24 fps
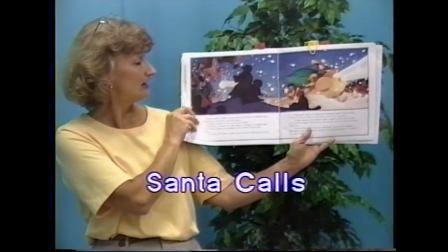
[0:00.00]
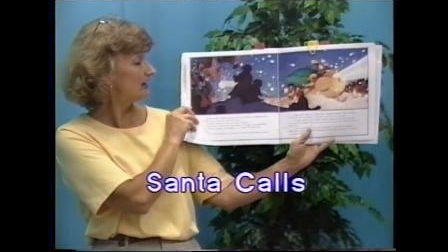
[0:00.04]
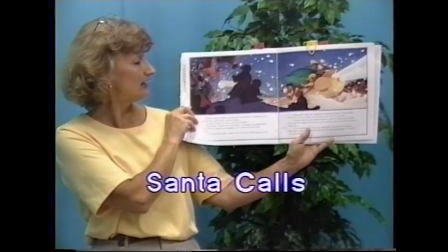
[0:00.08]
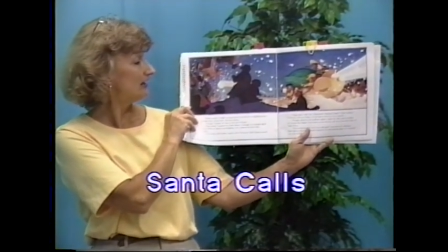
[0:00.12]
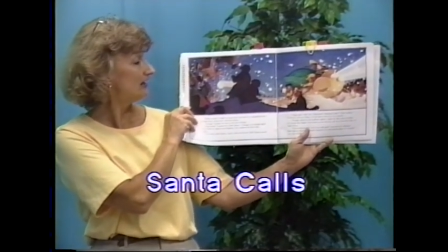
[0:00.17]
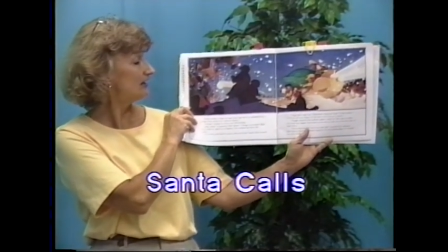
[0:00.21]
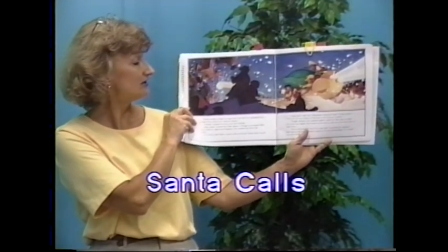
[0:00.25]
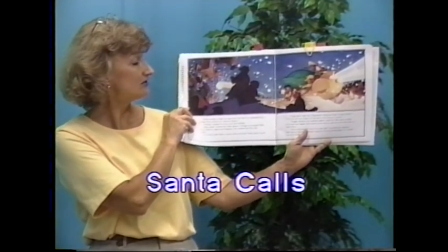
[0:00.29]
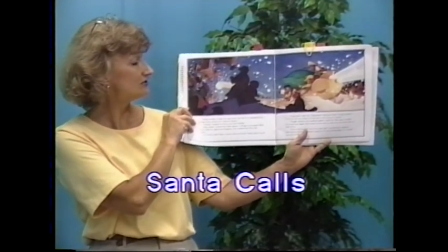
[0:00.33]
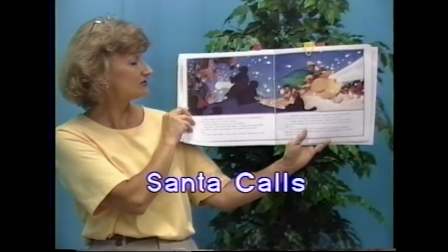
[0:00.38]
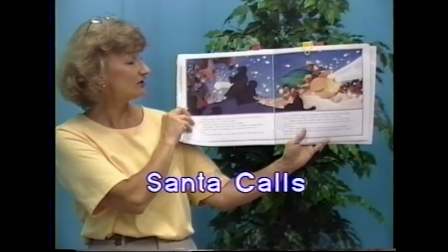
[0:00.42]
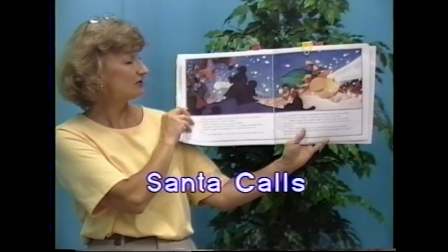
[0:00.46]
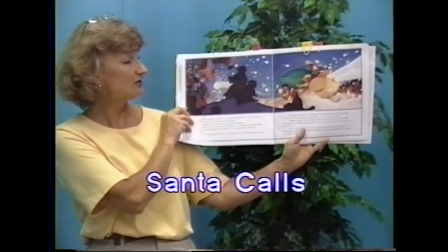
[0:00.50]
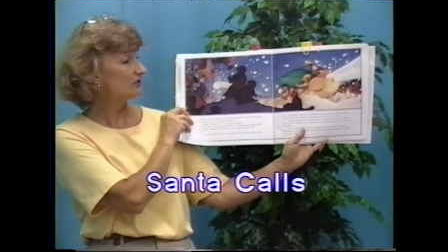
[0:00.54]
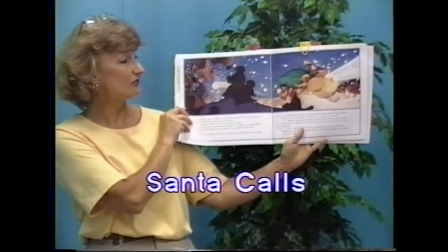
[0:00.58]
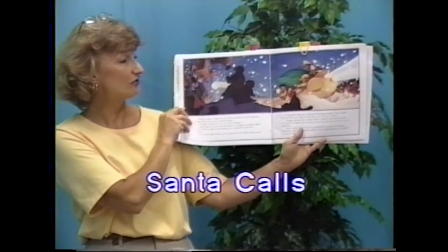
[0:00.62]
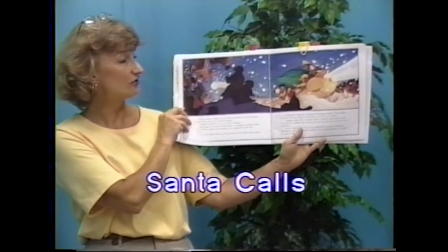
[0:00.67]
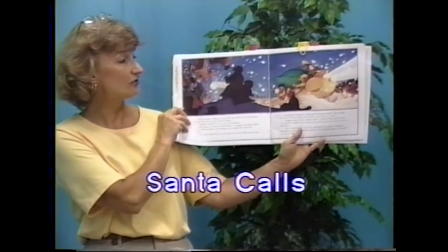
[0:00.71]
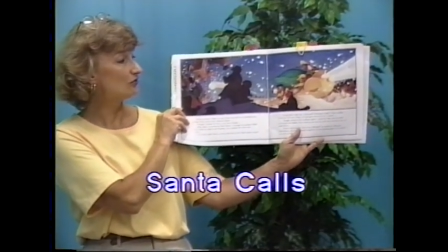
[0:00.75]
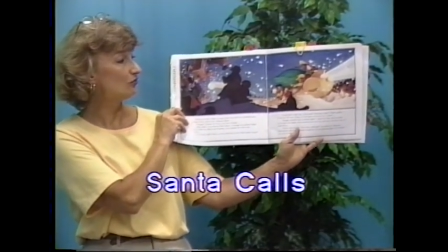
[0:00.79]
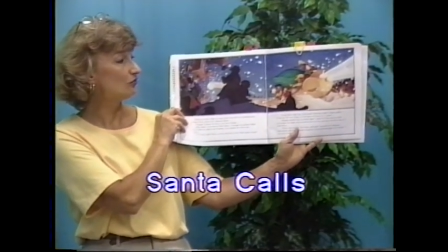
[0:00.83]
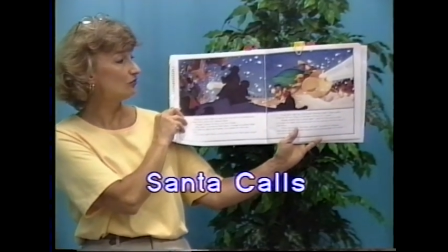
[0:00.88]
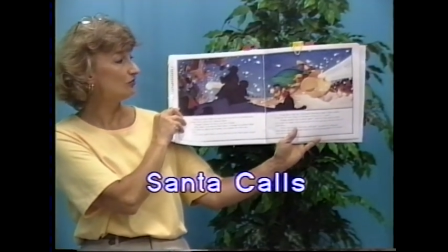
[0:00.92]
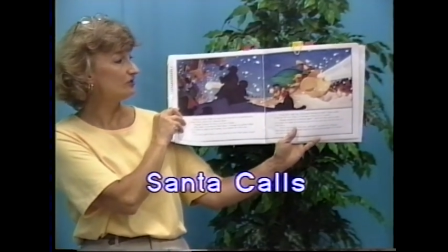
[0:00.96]
hit the
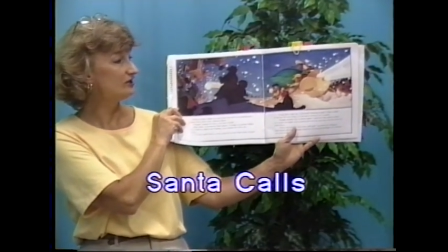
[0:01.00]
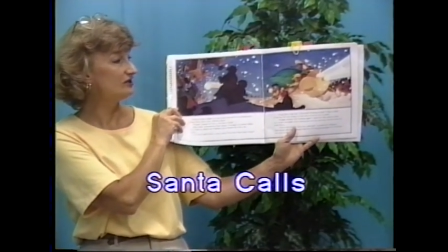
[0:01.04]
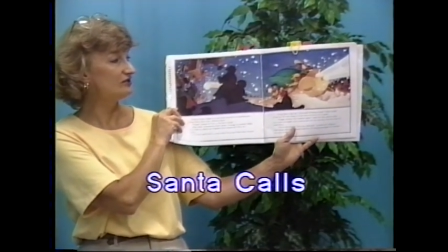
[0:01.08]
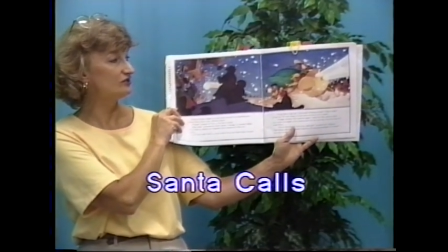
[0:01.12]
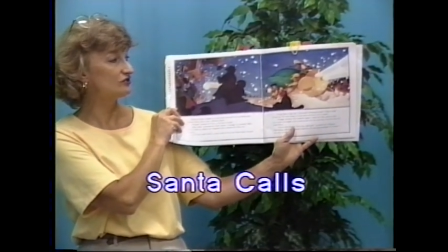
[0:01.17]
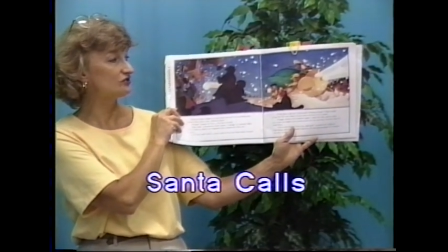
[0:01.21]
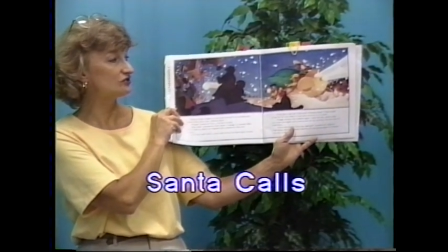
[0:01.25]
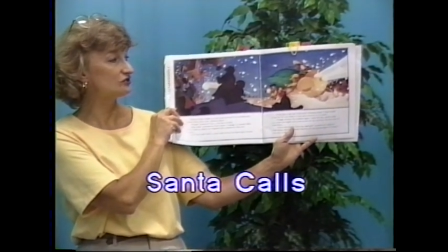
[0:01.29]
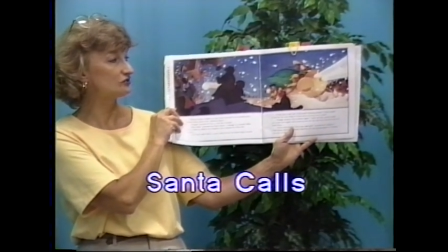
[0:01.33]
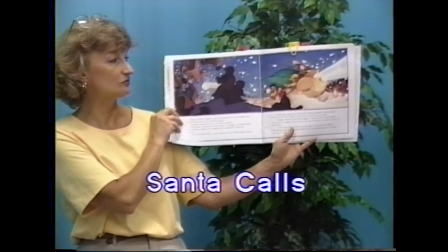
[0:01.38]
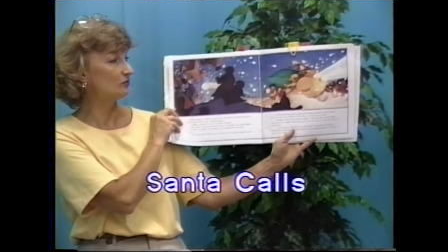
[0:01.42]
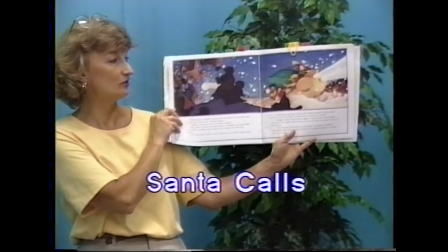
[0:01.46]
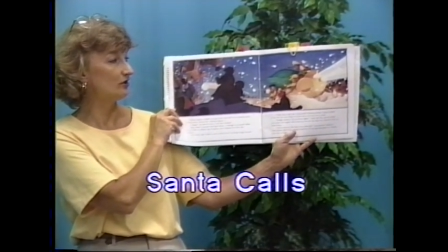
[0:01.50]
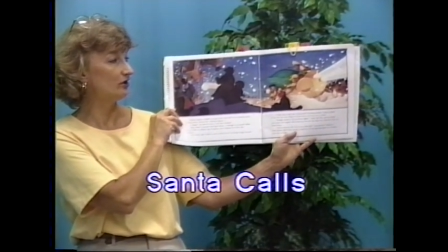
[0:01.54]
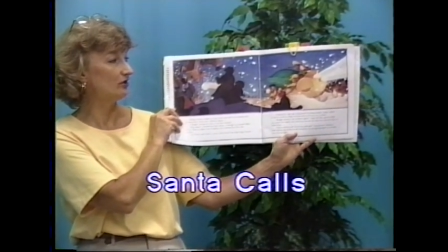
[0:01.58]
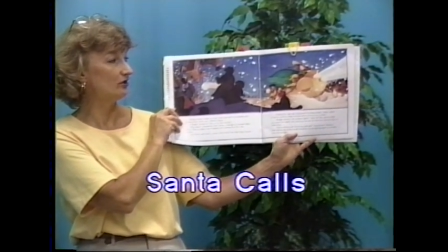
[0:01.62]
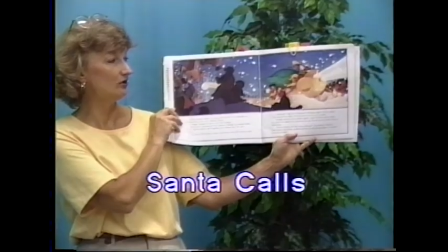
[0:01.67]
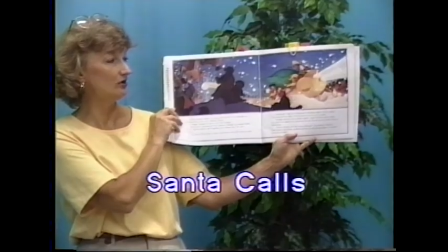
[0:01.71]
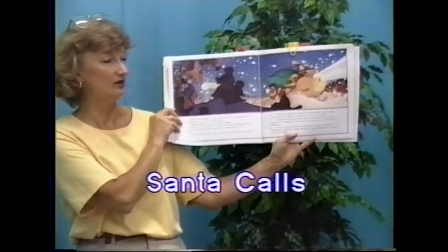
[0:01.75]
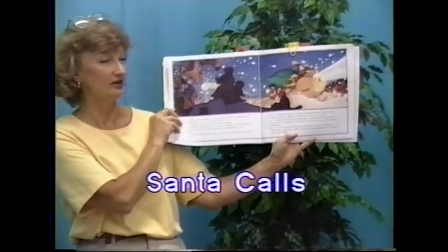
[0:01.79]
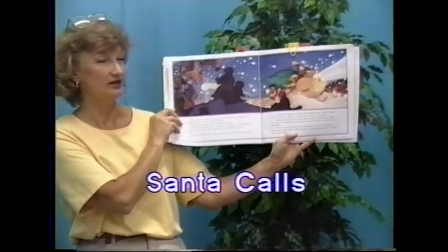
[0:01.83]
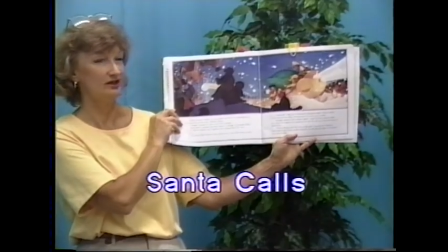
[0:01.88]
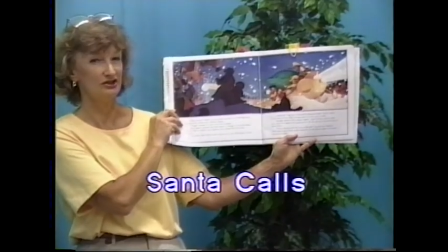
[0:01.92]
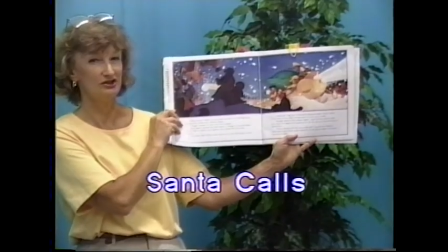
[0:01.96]
queen squarely.